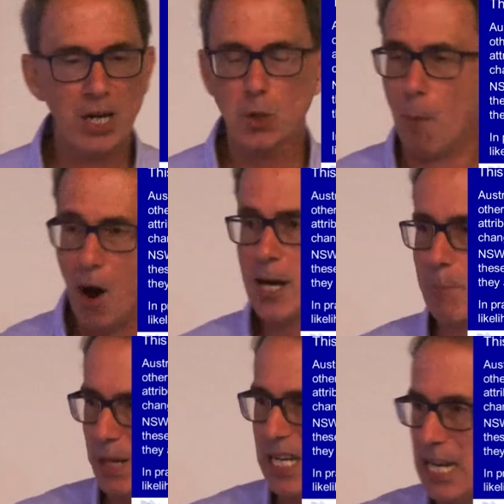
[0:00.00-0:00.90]
much
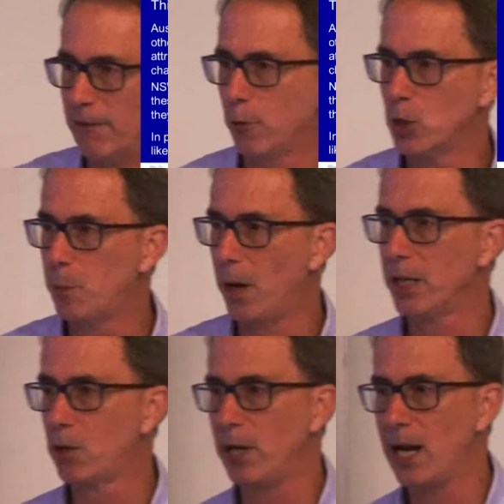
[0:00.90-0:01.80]
might be influenced by
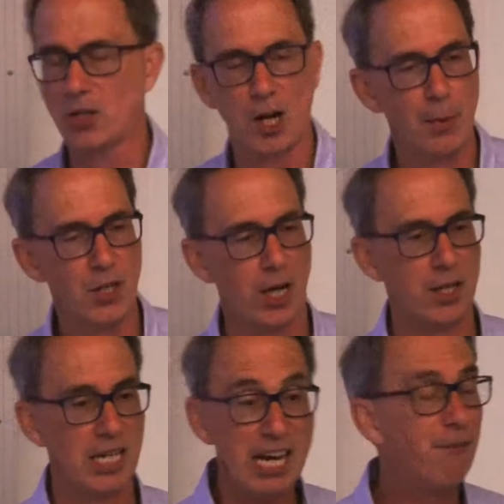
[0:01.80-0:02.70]
greenhouse climate change,
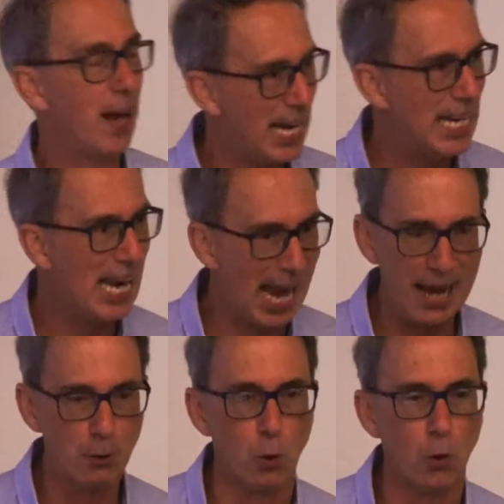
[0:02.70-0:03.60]
if any
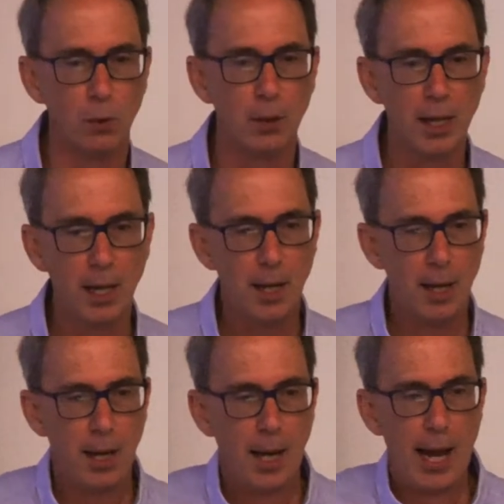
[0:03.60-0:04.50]
at all.
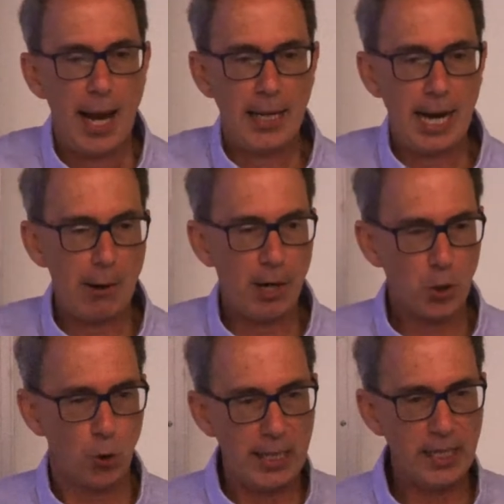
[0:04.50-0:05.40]
And our
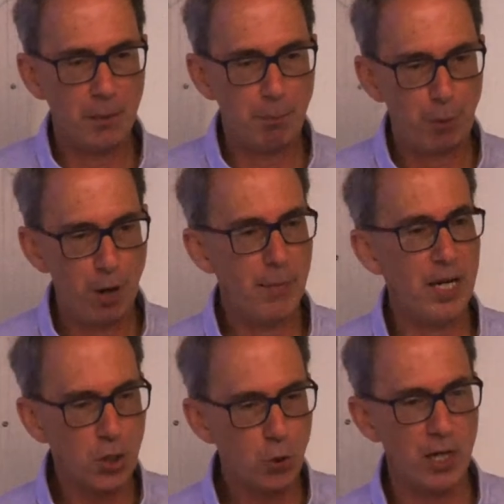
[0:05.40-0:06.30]
Australian Prime
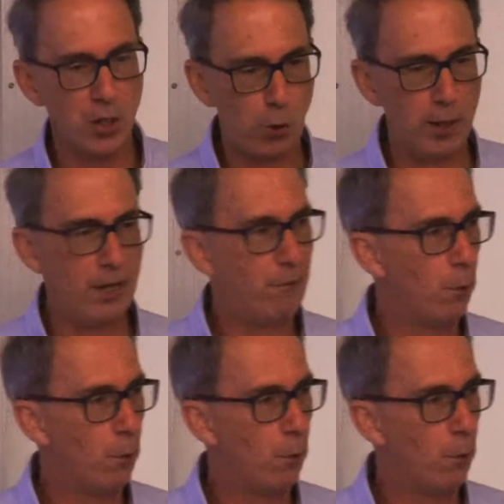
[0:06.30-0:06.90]
Minister in twenty